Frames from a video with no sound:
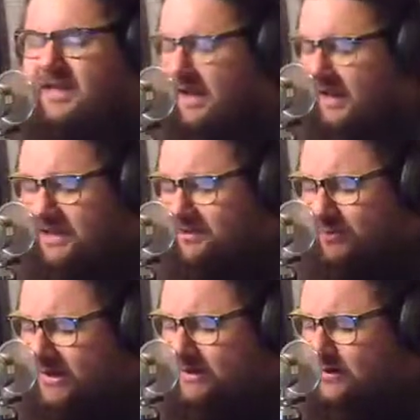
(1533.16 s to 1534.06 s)
I get
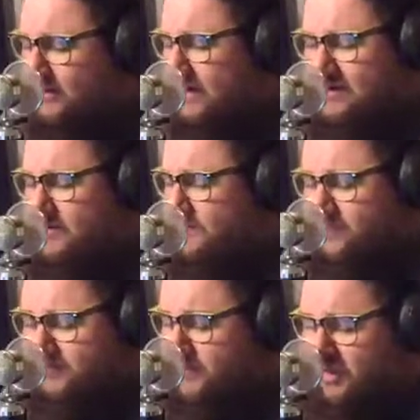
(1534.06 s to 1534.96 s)
weird around
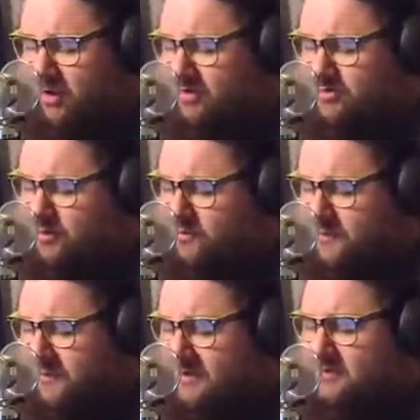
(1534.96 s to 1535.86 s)
large groups
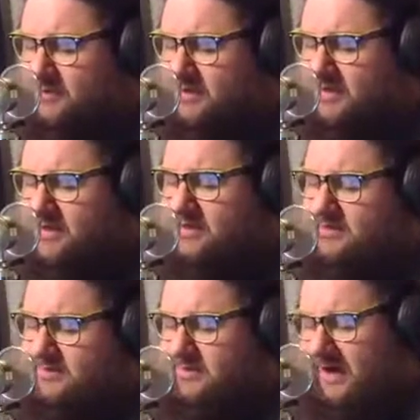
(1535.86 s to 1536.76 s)
of people.
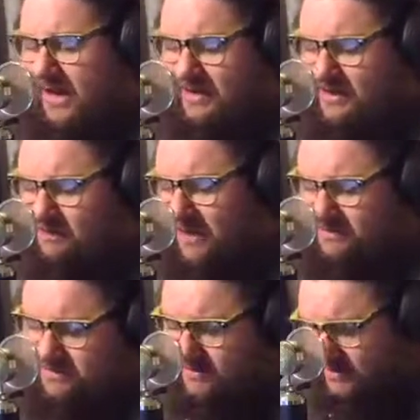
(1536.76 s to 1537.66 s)
So I had to get back
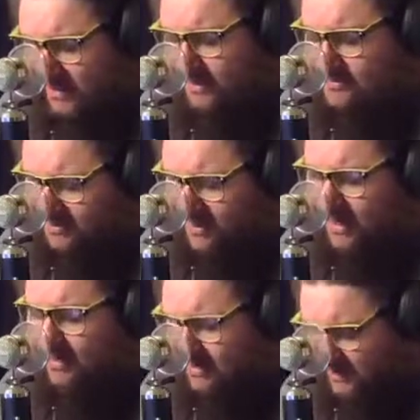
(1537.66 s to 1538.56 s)
to the stage and
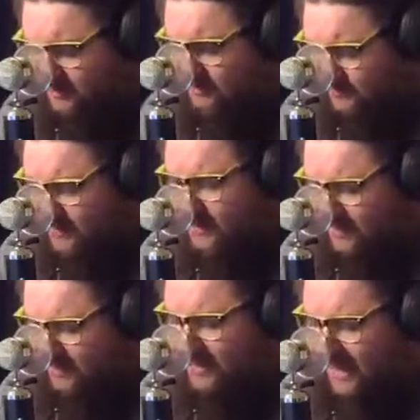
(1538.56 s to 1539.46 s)
kind of
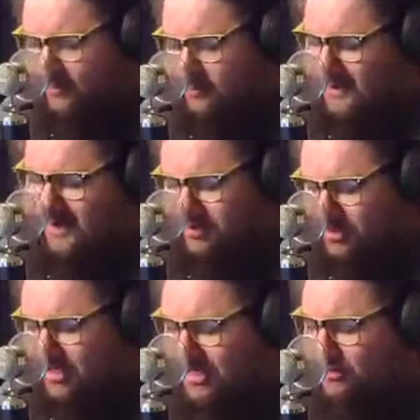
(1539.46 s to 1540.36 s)
like gather my
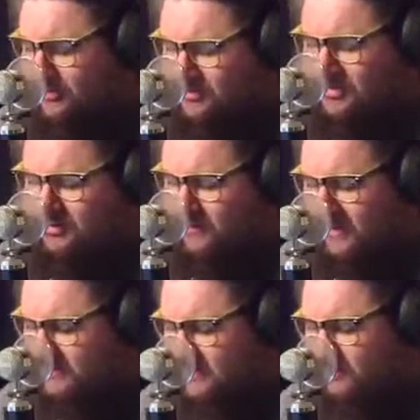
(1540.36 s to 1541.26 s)
chi or center
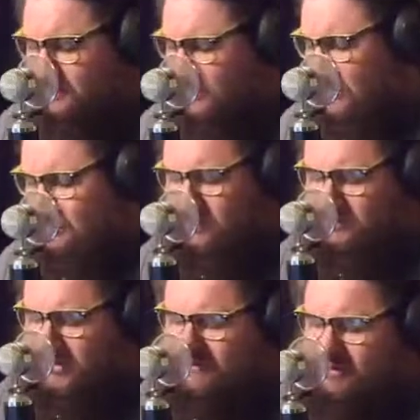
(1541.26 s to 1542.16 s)
myself or
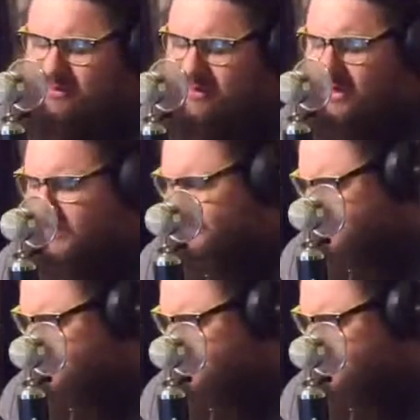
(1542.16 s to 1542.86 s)
whatever you want to call it.